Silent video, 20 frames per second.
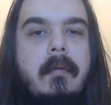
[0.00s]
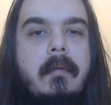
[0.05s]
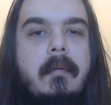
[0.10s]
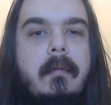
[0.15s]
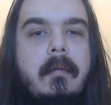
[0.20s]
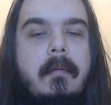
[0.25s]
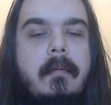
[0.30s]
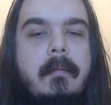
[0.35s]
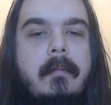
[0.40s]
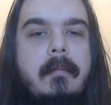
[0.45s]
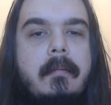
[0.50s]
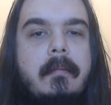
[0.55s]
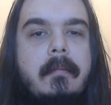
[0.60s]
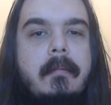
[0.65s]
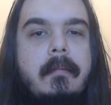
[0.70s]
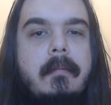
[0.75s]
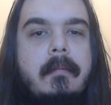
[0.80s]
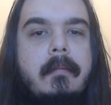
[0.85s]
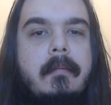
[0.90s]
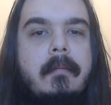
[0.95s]

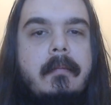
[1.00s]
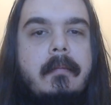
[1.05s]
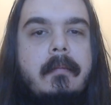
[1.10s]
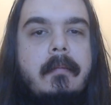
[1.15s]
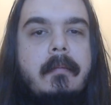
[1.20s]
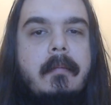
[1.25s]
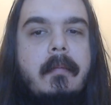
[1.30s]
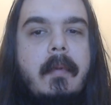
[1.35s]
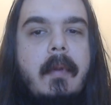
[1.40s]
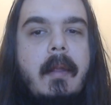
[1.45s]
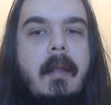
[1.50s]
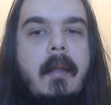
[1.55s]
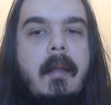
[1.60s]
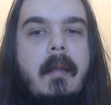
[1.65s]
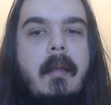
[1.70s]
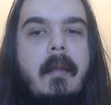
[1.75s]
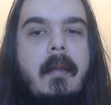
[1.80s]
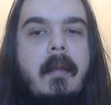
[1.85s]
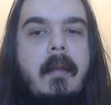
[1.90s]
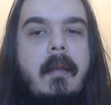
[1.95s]

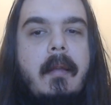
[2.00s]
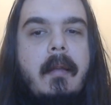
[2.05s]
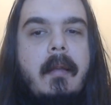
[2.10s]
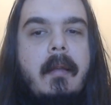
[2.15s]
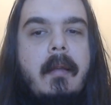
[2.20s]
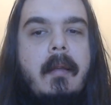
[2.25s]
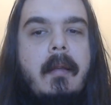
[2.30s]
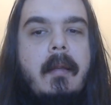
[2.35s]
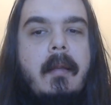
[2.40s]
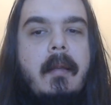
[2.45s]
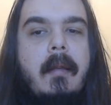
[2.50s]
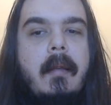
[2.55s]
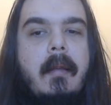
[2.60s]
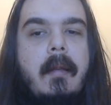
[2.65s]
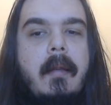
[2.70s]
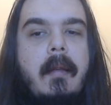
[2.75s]
Nothing is said.